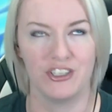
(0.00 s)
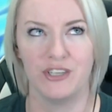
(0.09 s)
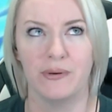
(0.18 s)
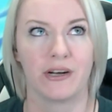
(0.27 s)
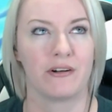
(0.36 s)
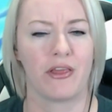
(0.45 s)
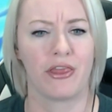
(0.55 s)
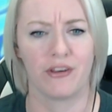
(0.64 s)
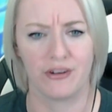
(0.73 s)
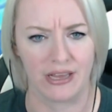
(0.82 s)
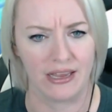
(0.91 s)

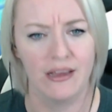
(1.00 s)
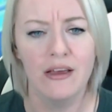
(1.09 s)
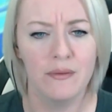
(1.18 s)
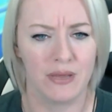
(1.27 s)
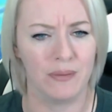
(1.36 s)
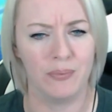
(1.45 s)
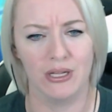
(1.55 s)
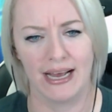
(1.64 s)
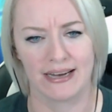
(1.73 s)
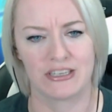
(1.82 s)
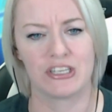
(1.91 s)
230 people
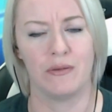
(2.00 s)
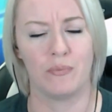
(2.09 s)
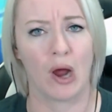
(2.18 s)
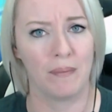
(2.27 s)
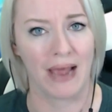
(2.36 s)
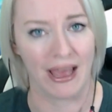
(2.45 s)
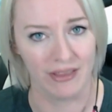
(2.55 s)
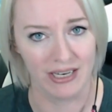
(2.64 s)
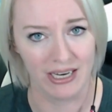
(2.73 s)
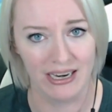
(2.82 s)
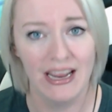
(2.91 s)
actually brought
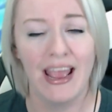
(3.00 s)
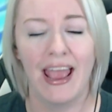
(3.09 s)
Paladin,